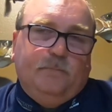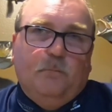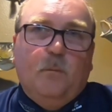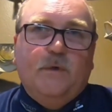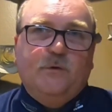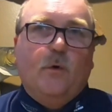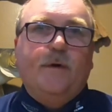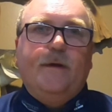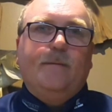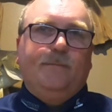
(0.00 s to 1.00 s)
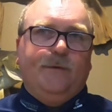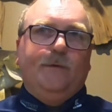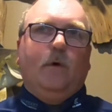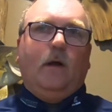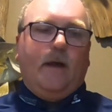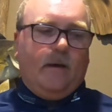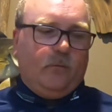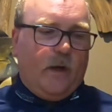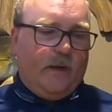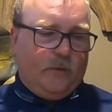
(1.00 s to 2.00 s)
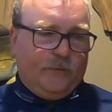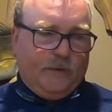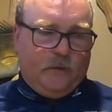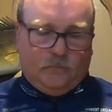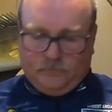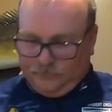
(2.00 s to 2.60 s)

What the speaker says: Majority of them do all have rattles in them.